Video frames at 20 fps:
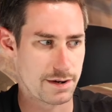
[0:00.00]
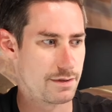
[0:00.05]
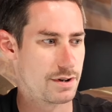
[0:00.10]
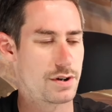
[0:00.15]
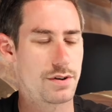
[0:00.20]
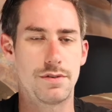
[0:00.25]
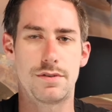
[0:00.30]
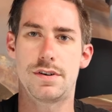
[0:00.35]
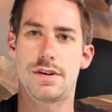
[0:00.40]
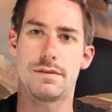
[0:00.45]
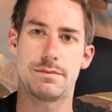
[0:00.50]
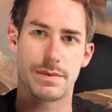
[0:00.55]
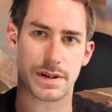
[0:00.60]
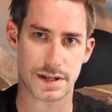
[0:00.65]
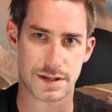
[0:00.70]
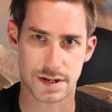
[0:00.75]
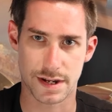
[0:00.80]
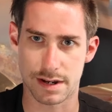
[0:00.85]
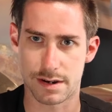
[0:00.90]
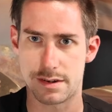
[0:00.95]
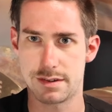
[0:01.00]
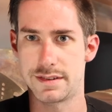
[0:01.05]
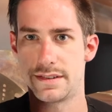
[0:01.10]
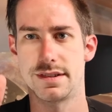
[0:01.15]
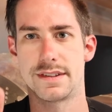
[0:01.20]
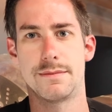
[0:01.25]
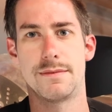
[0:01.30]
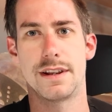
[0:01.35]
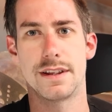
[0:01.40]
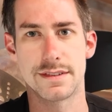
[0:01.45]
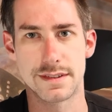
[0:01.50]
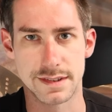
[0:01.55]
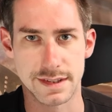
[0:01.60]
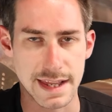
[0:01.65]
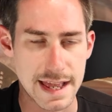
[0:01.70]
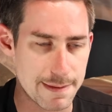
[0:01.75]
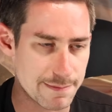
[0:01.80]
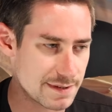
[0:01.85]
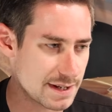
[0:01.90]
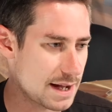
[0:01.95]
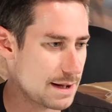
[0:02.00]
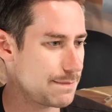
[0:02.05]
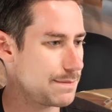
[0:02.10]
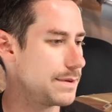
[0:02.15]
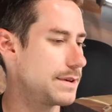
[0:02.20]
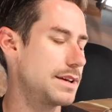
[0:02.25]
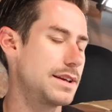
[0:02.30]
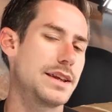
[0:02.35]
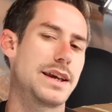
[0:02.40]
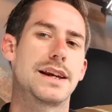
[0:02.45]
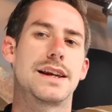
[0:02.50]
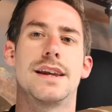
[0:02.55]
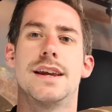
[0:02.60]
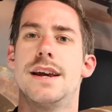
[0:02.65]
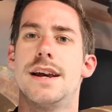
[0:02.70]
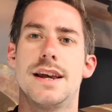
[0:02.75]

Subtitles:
record but you're using someone else's laptop, and like